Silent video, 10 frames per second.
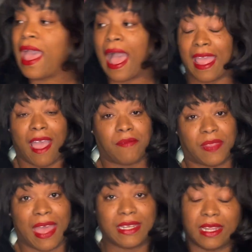I have
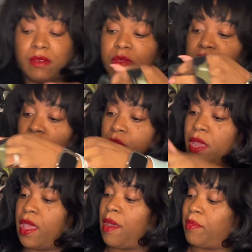that denim tote,
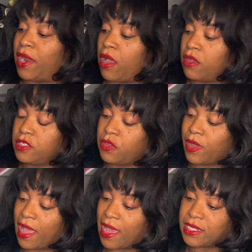but I also
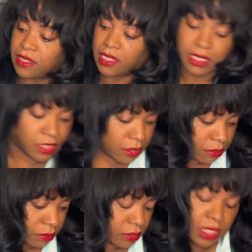got these
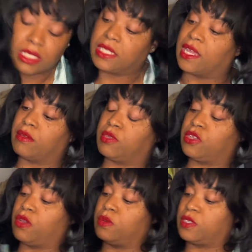denim
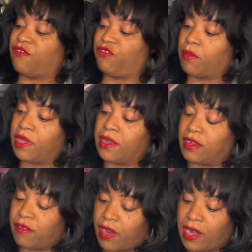totes from
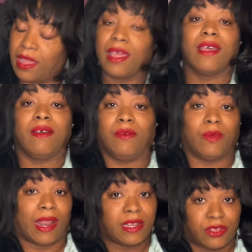London, right?
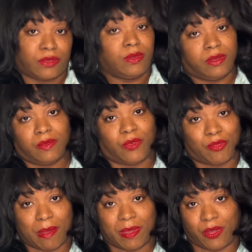What I do with
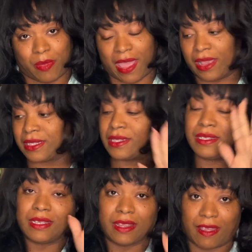my bigger bags
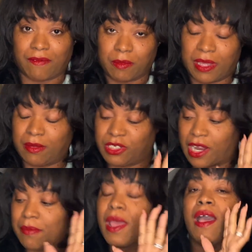to have them keep
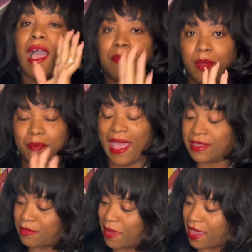shape, I put
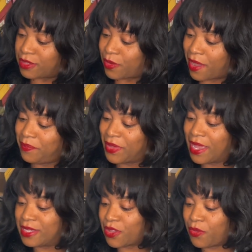bags in bags, okay?
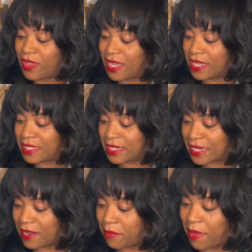So these
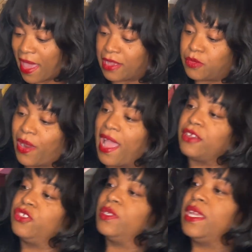denim bags were
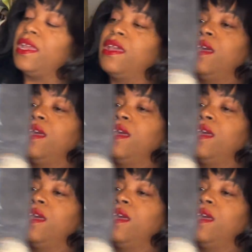actually,